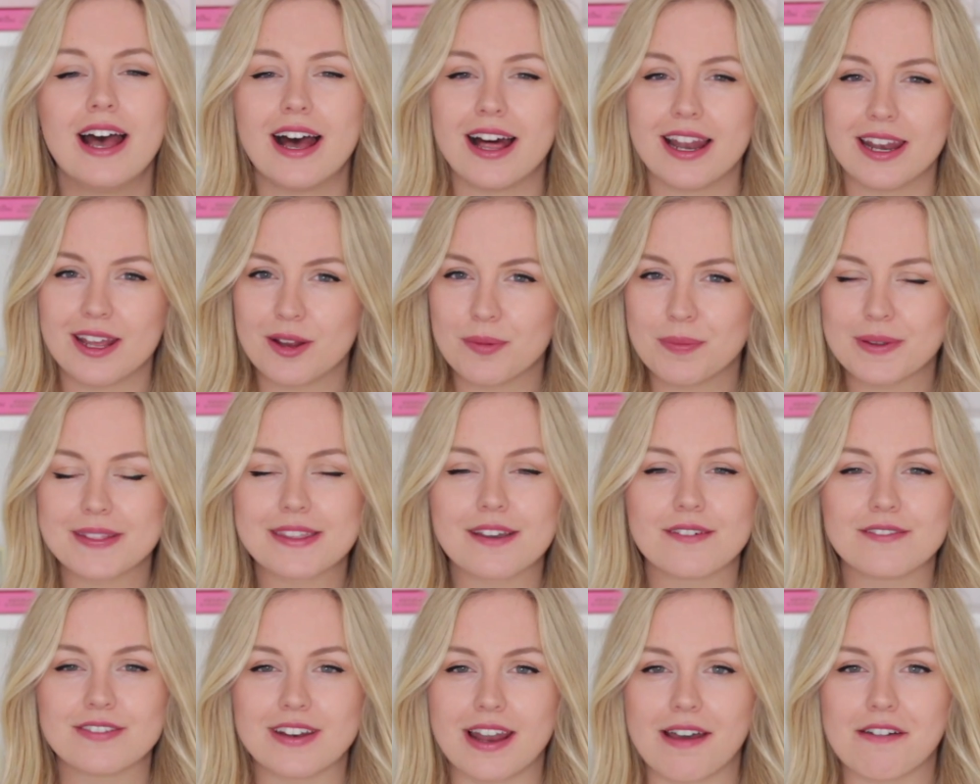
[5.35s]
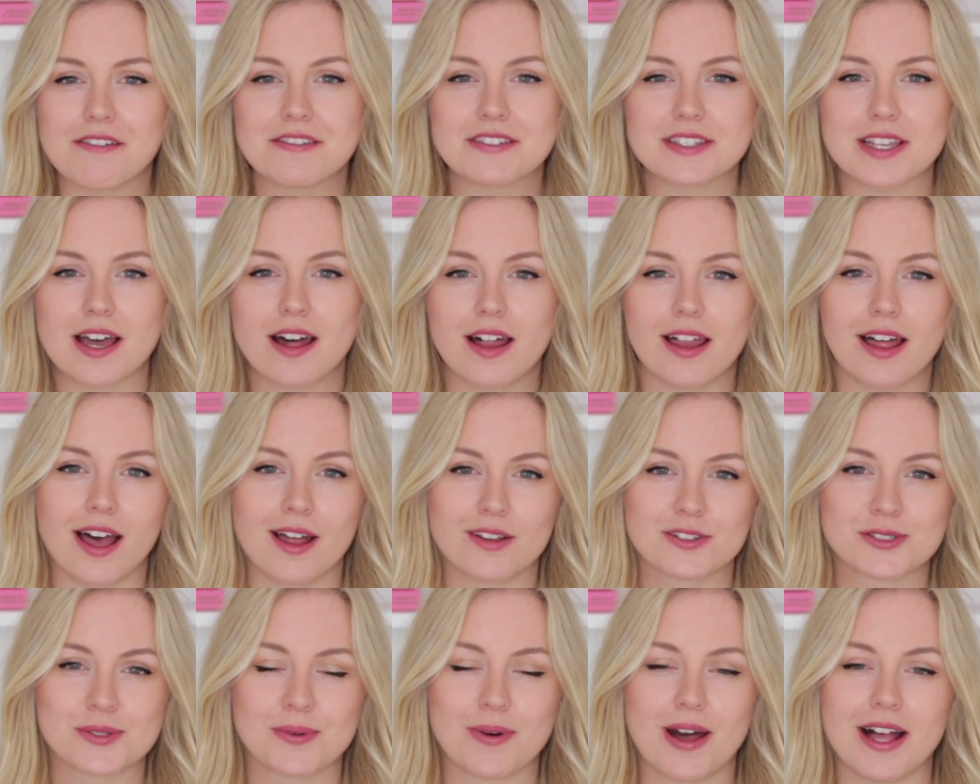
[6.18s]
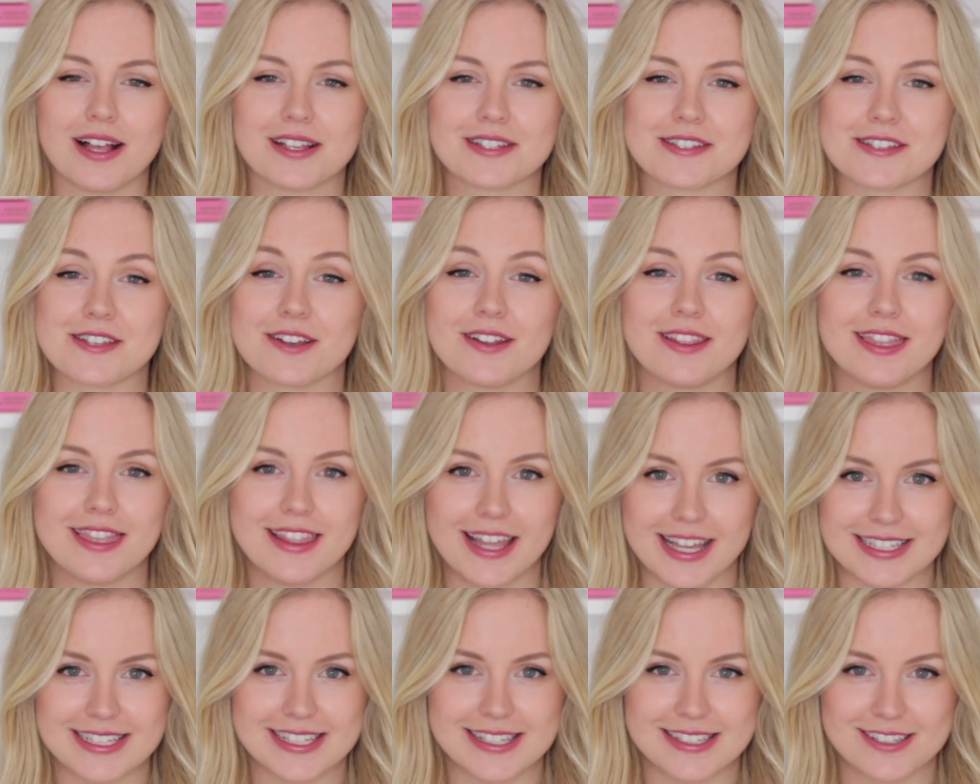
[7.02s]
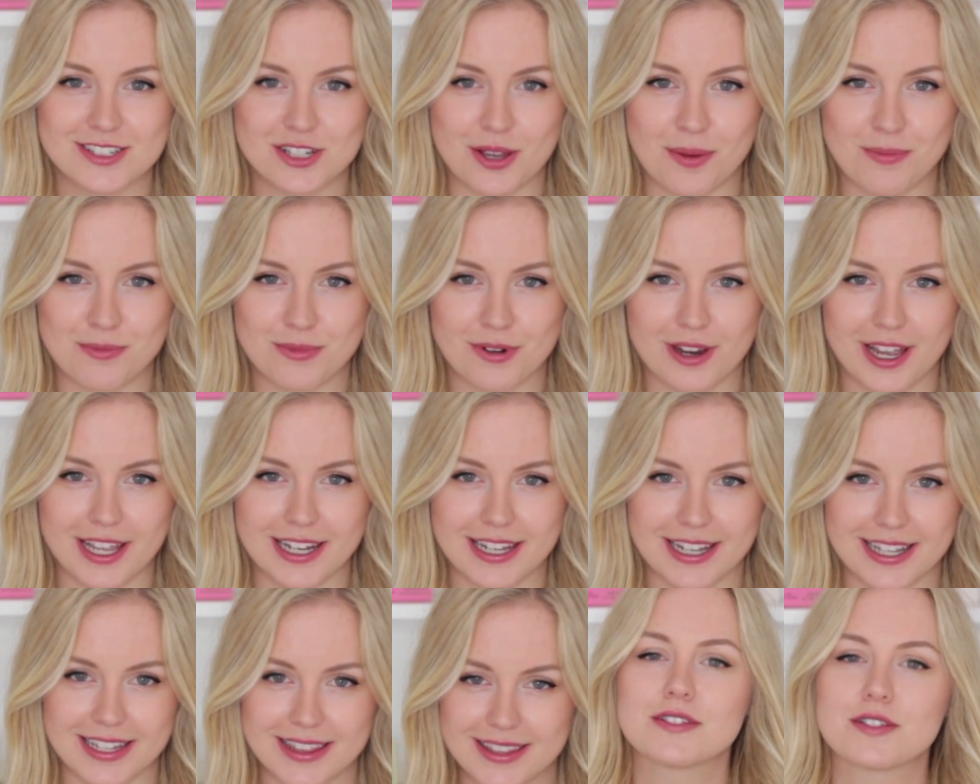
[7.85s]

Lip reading: a little bit of lifestyle as well, so let's jump right in.